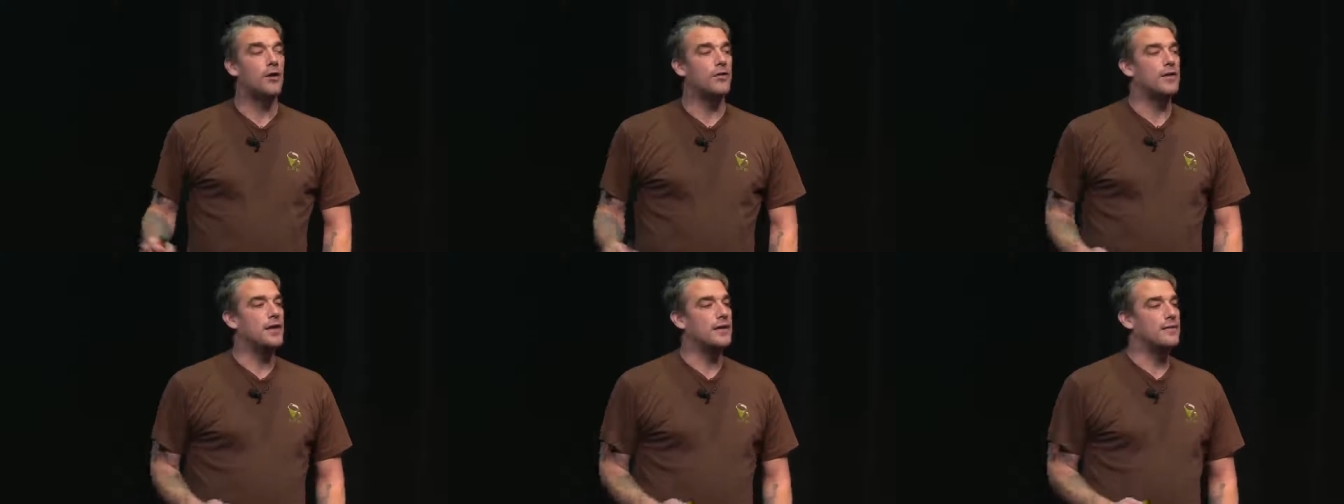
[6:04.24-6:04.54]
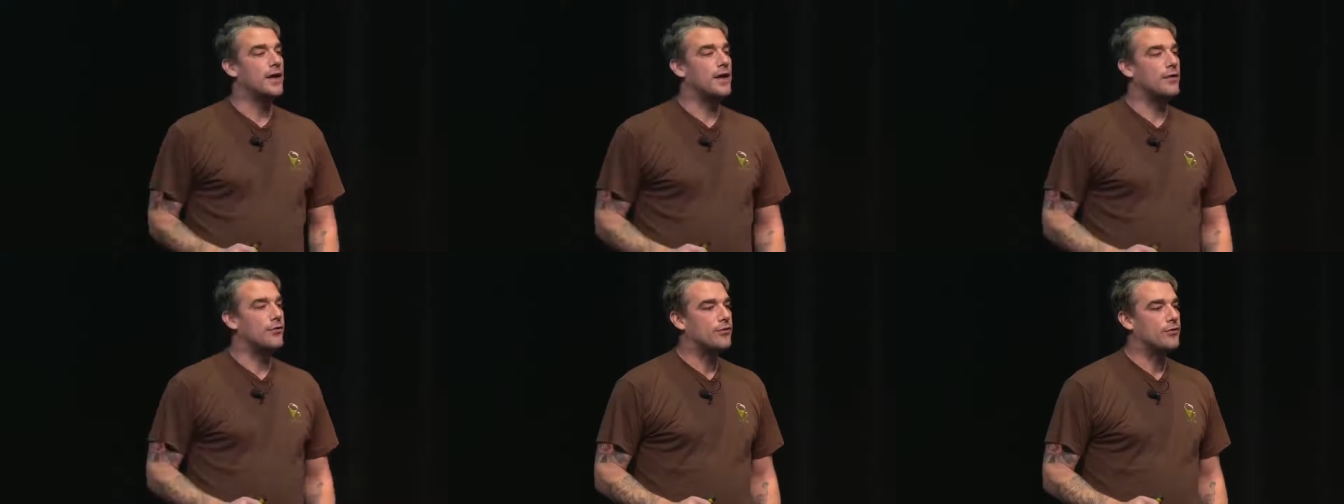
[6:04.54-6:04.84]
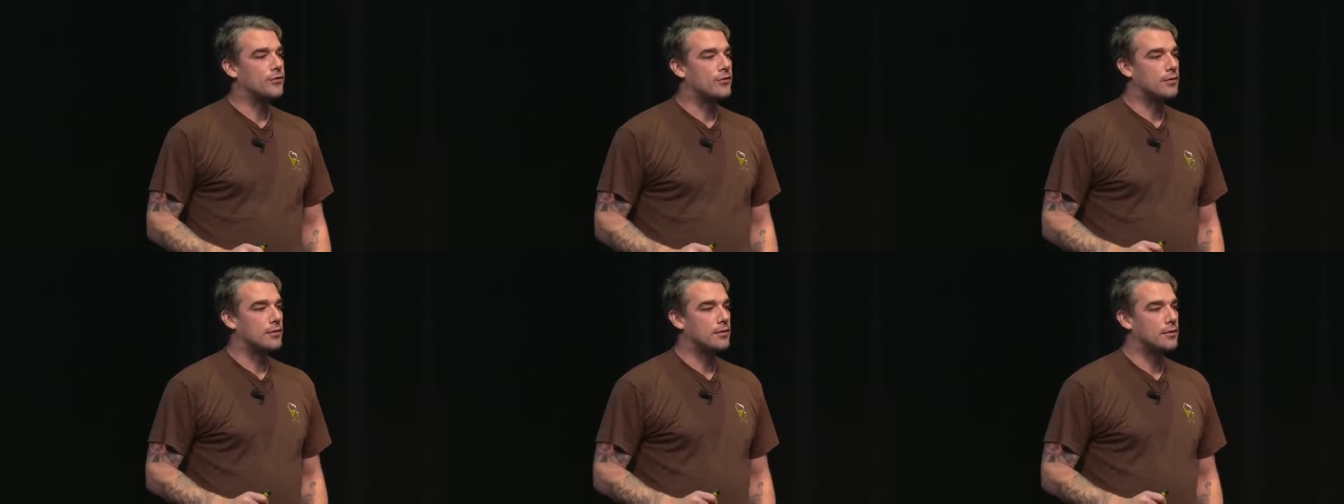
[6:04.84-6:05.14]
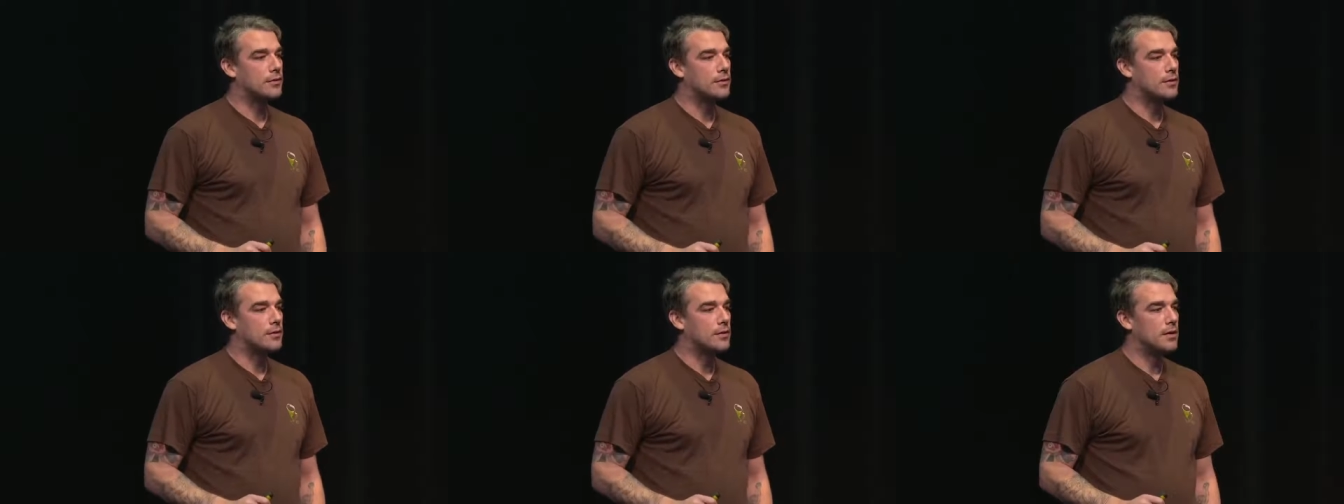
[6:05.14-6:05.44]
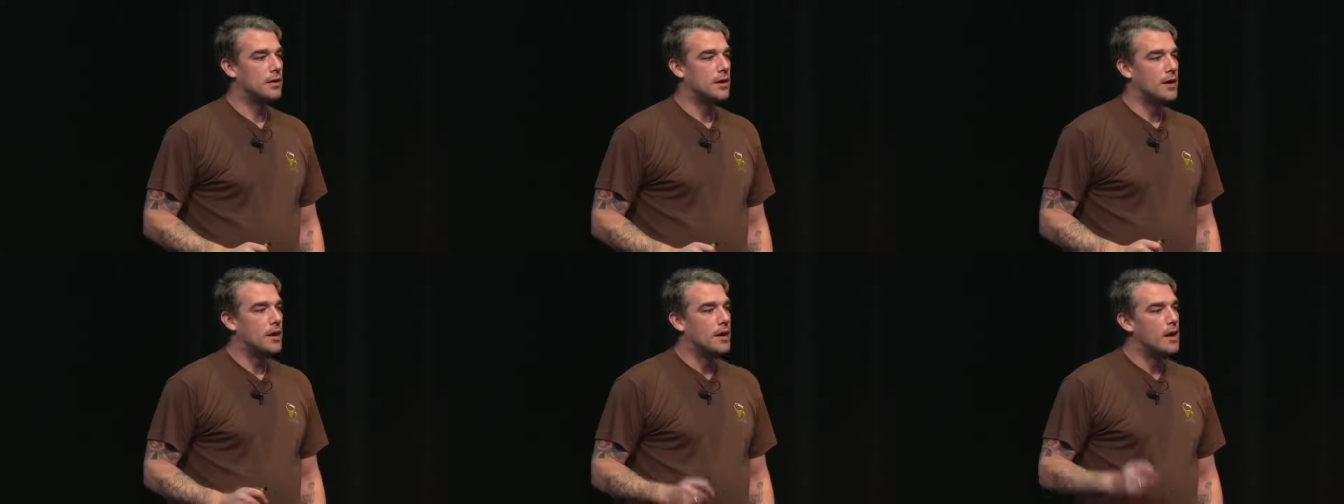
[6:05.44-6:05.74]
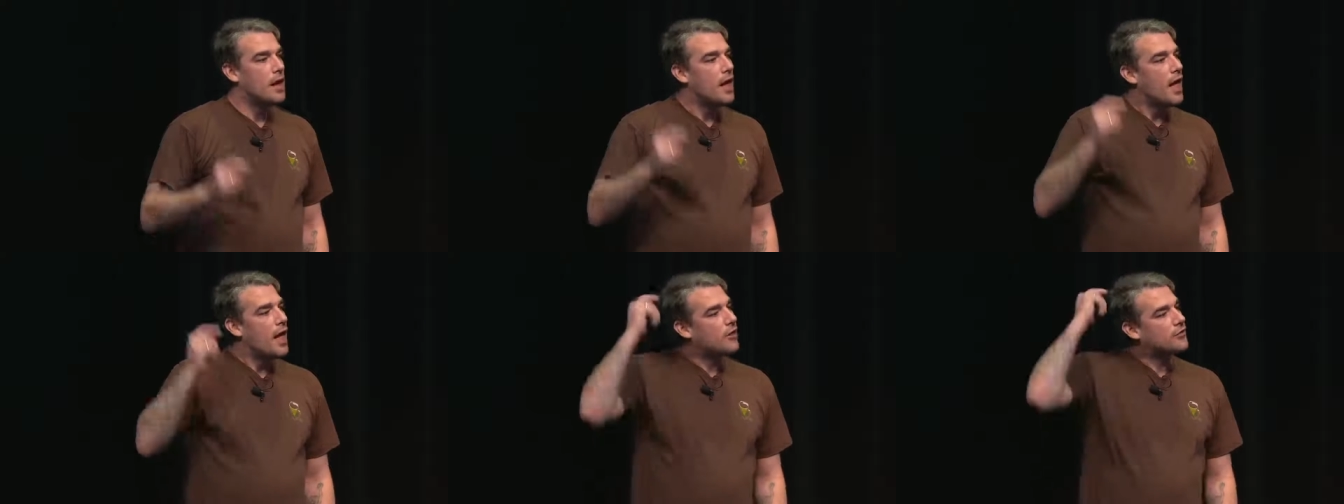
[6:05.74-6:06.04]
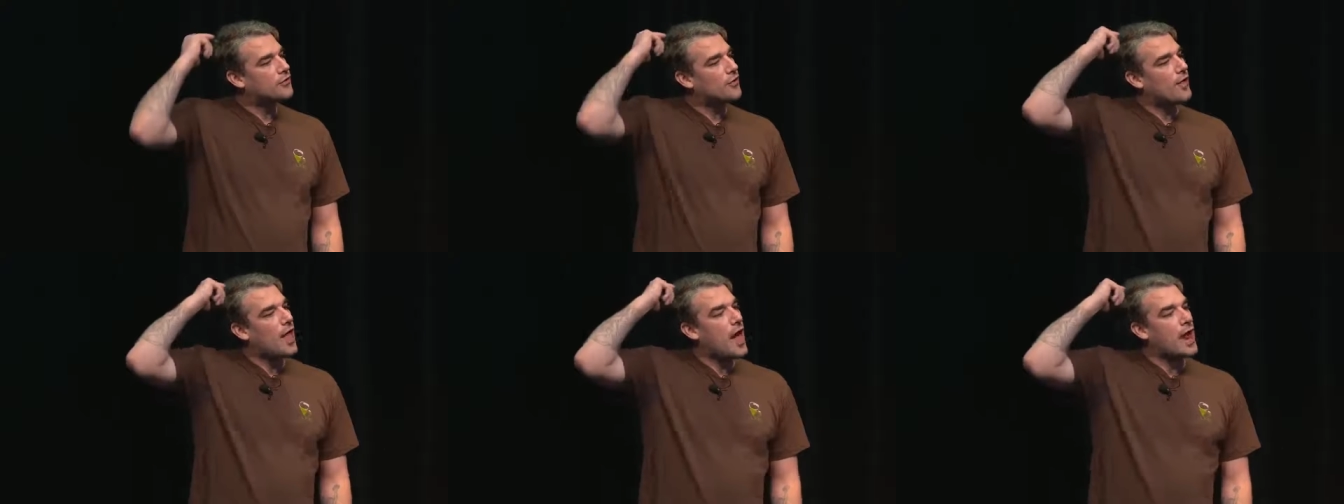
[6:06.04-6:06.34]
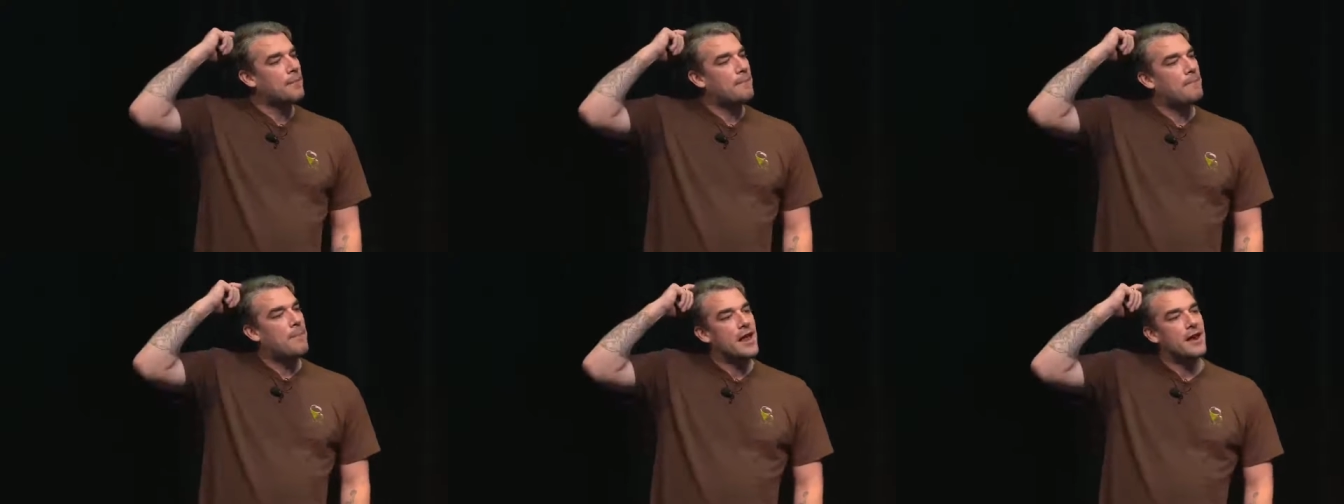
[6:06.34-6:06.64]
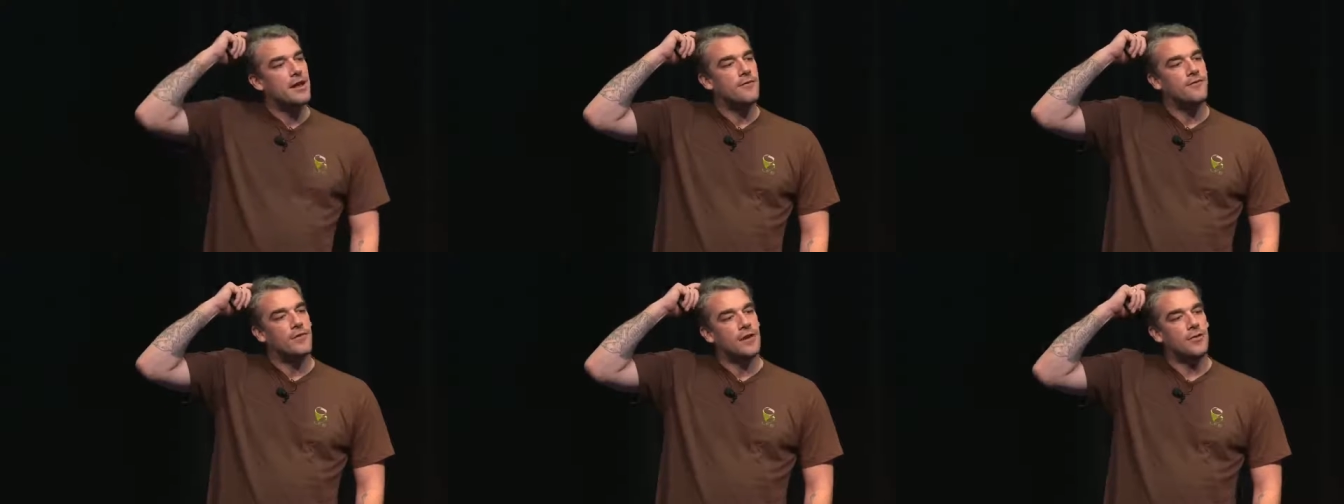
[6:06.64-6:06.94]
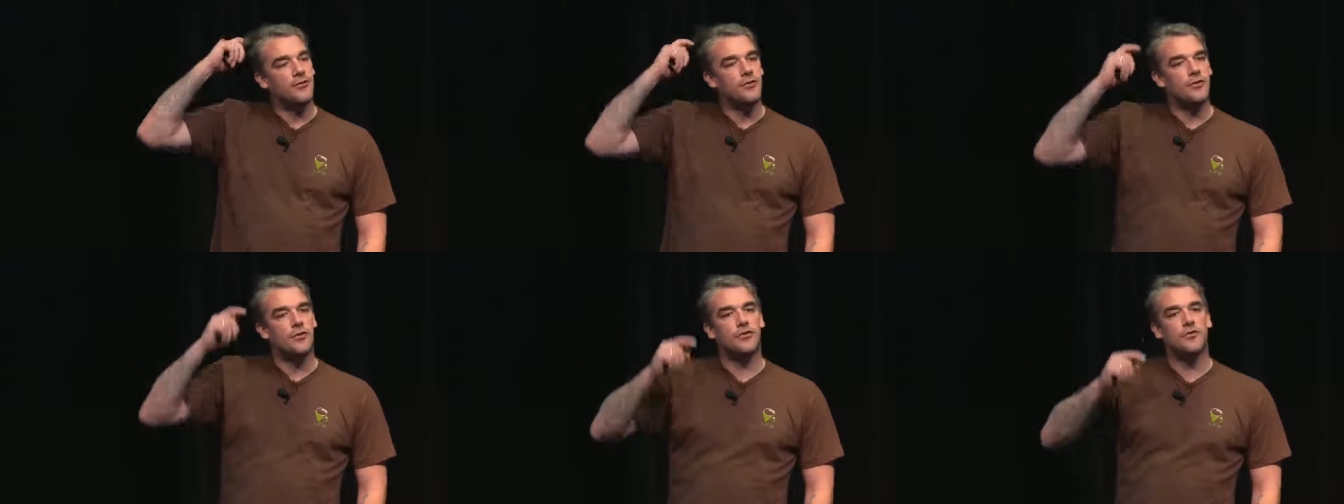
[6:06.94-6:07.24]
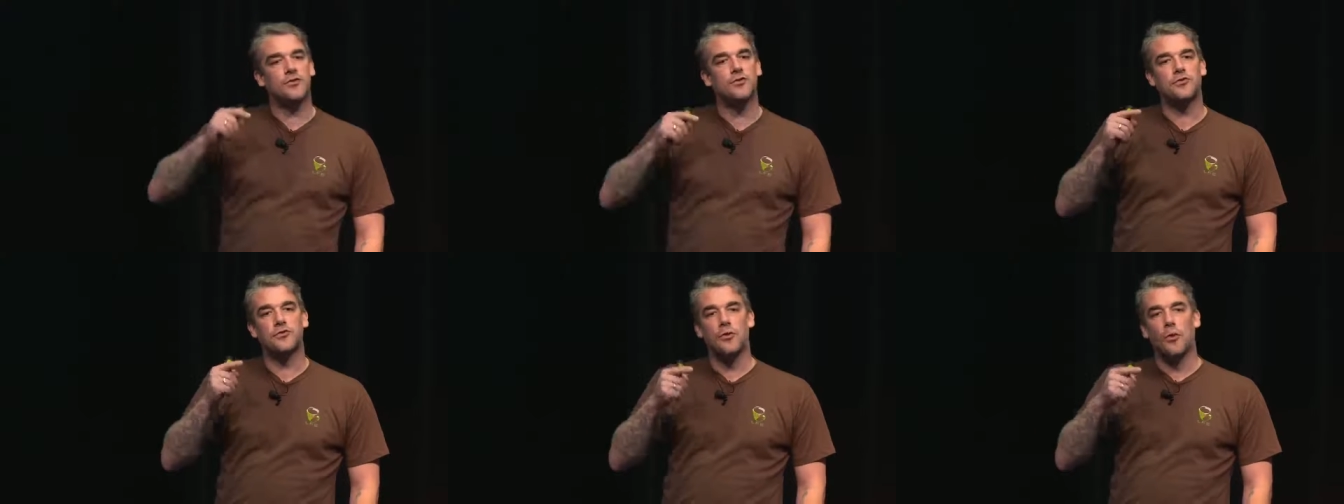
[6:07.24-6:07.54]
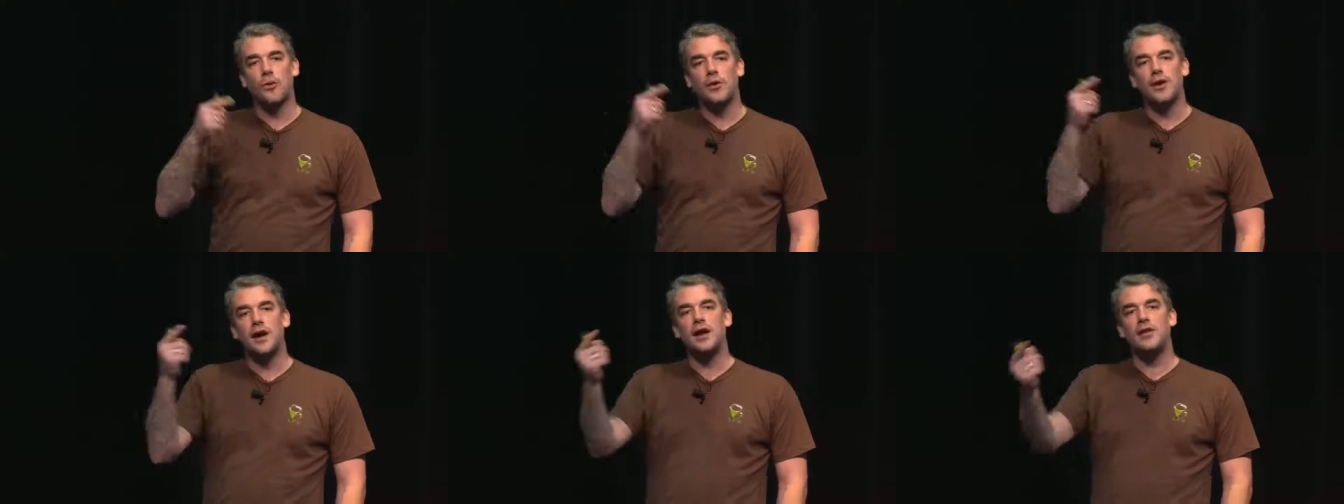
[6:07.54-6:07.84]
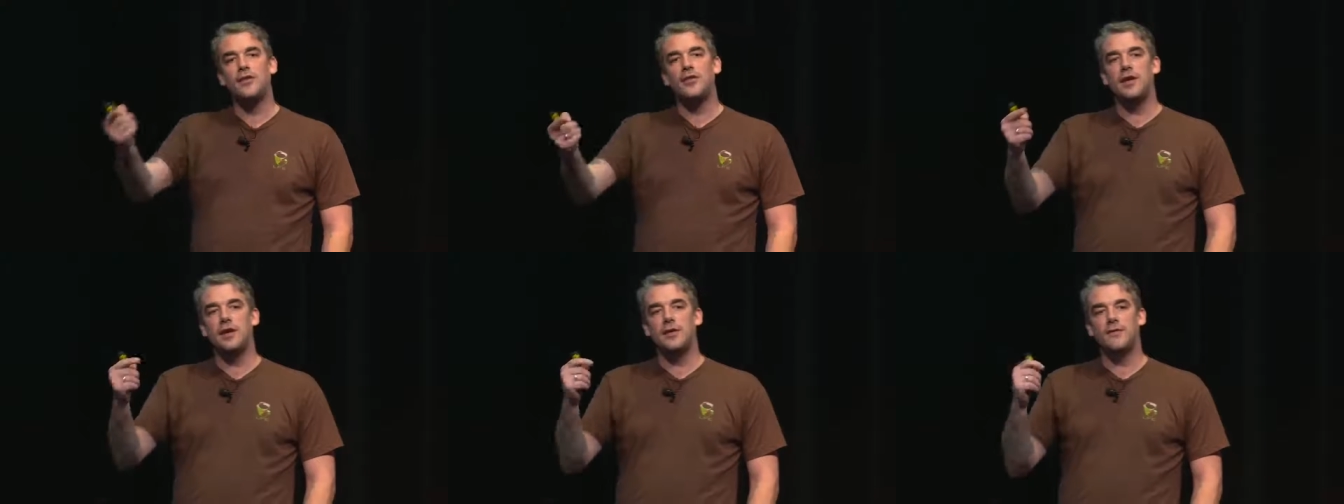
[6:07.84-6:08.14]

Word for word: are the events. And there's a lot of benefits to storing